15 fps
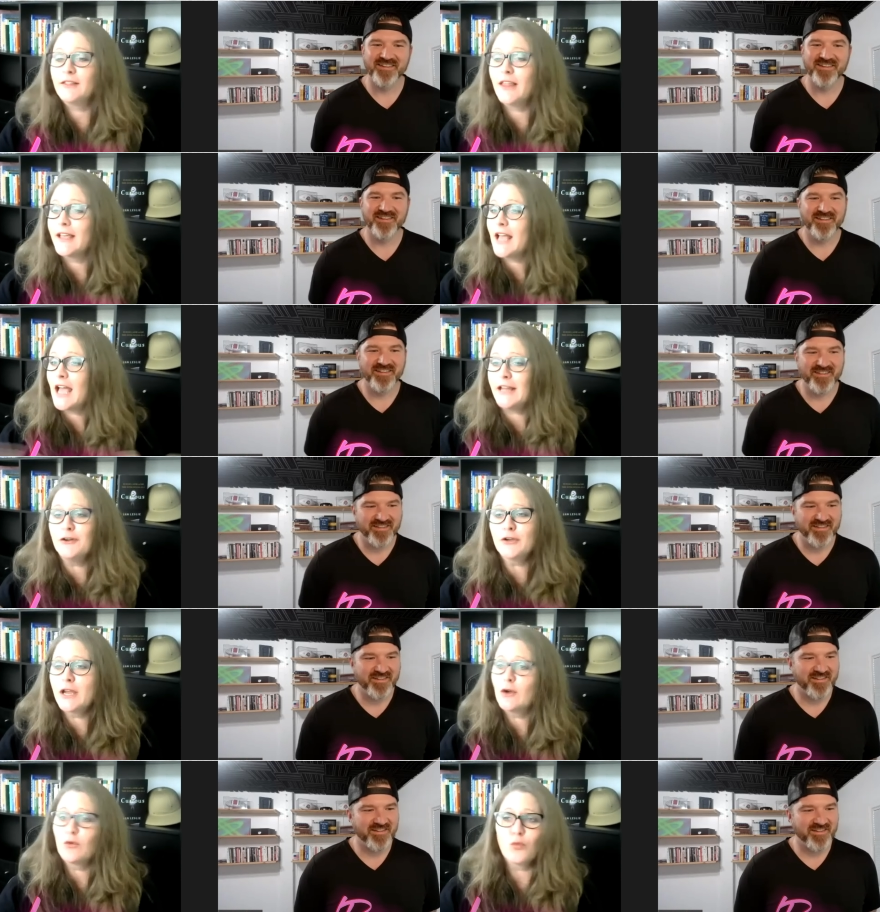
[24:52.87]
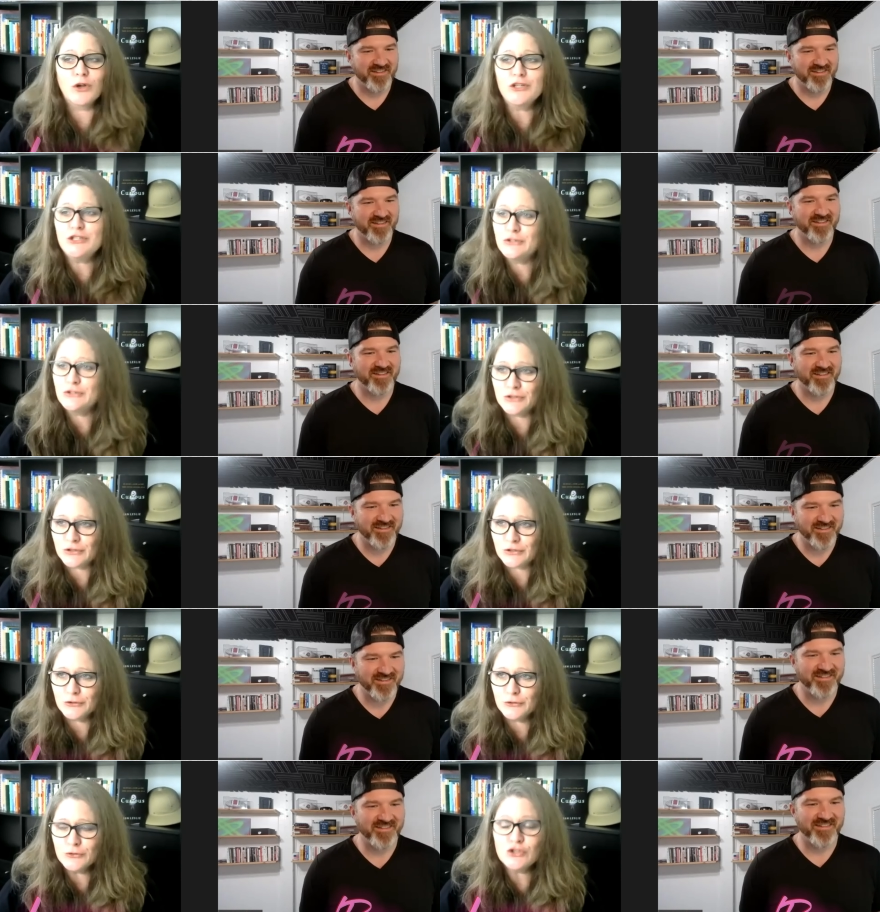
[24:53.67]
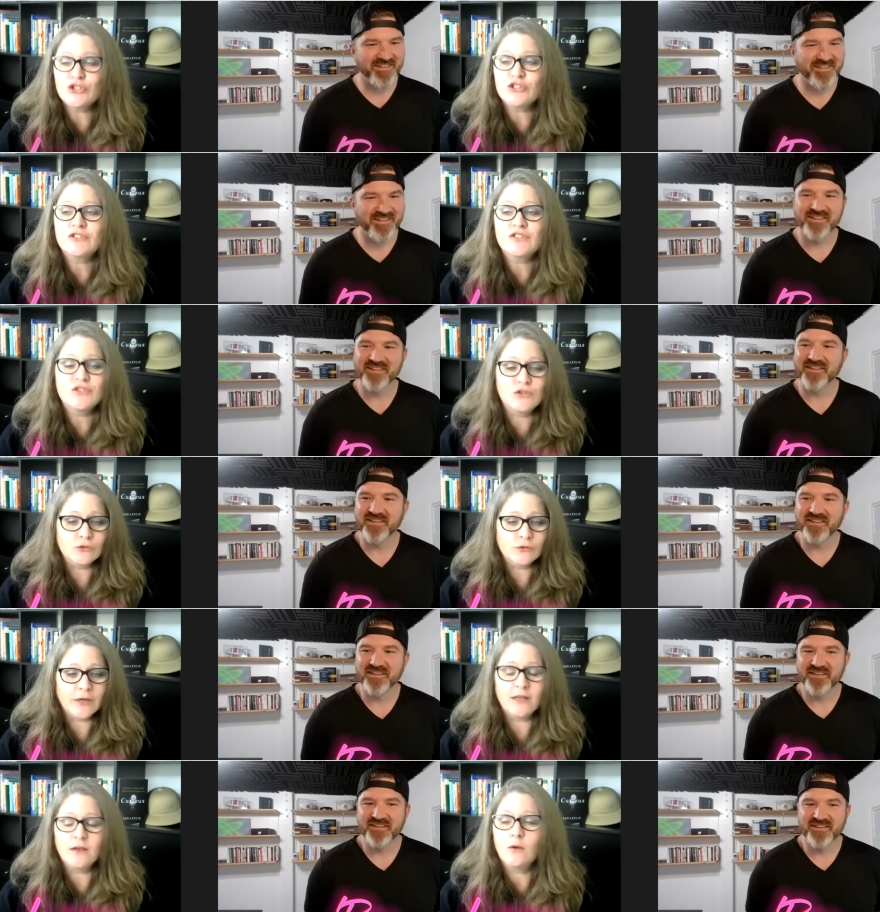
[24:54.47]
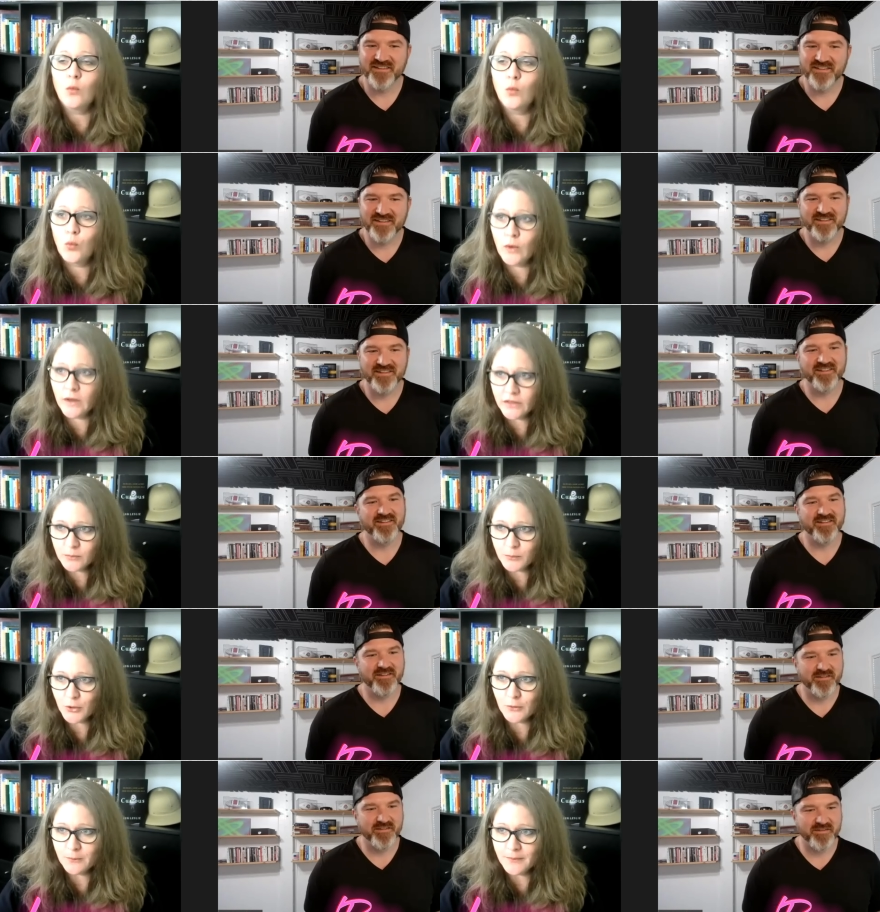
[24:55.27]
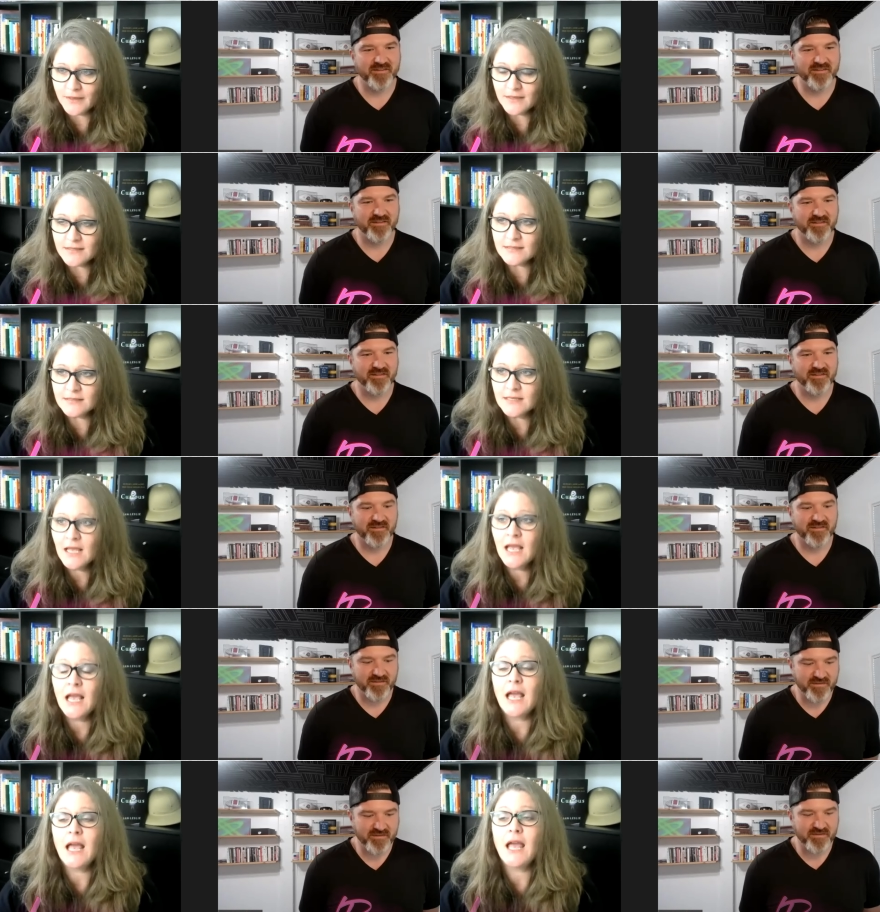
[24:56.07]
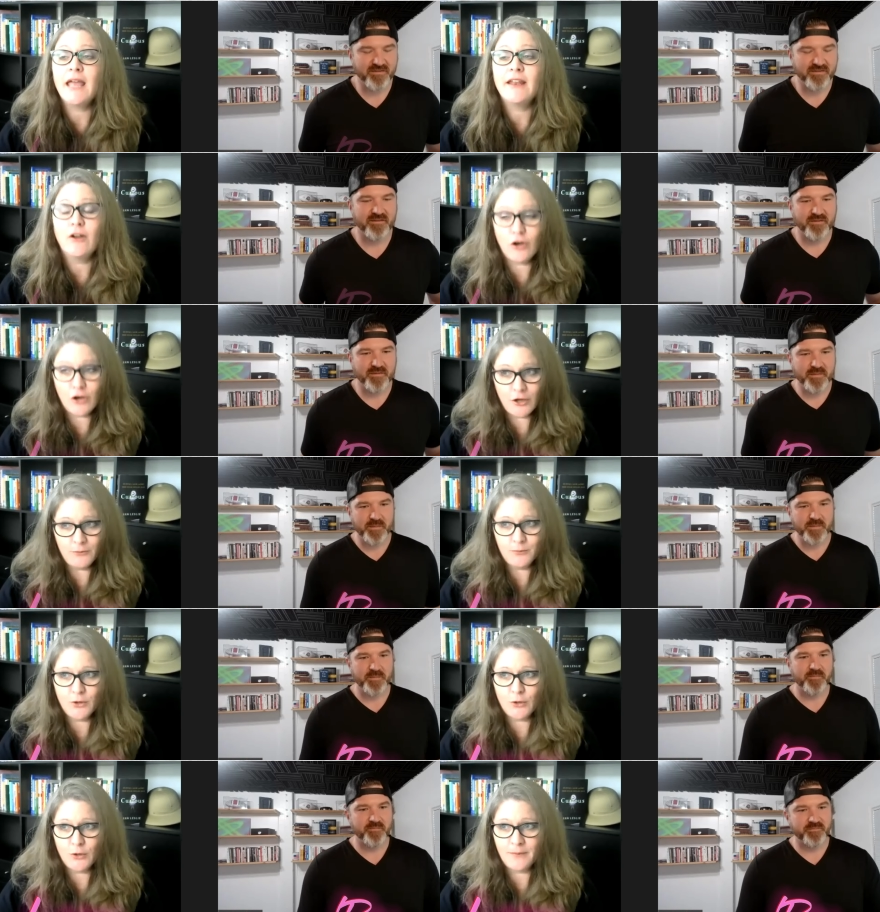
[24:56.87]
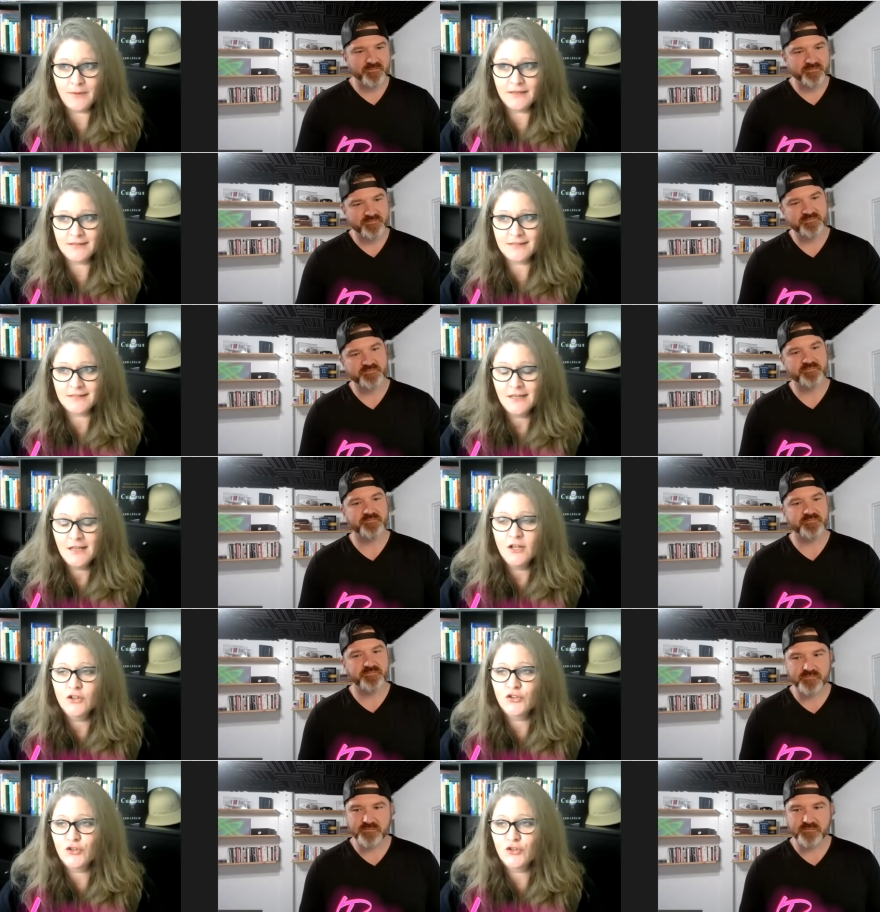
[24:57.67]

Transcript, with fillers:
Speaker 1: like I don't care what you do, just do it with purpose and on purpose.